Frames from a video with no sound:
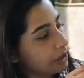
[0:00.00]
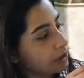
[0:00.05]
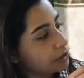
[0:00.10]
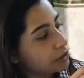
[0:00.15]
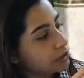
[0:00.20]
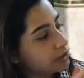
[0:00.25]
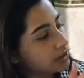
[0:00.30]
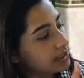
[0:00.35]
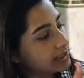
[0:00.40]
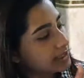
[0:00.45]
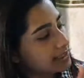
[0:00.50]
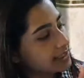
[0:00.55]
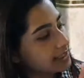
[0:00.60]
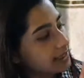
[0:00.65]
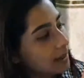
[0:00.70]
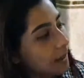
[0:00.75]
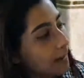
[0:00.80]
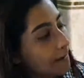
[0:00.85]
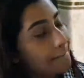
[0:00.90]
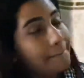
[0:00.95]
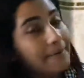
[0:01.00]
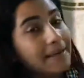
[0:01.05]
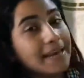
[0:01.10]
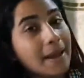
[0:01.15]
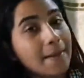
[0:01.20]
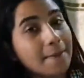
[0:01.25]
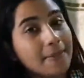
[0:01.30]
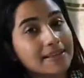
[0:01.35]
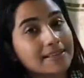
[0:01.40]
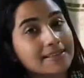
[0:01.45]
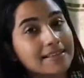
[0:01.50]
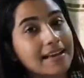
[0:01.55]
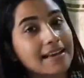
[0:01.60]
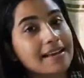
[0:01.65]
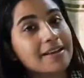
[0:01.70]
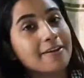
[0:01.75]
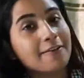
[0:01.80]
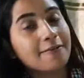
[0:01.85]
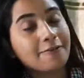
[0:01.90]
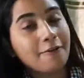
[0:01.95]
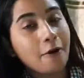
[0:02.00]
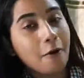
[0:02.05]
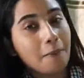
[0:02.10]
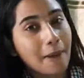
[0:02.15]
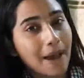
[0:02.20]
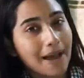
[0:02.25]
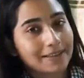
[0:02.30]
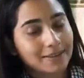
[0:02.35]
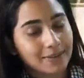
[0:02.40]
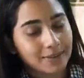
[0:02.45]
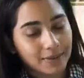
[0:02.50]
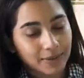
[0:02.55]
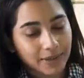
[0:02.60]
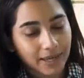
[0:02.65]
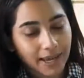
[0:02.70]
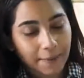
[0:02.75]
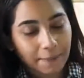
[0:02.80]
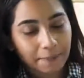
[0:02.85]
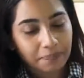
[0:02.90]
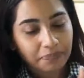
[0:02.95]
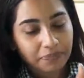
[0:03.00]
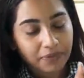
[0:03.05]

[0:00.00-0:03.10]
So this is a PMS format, okay.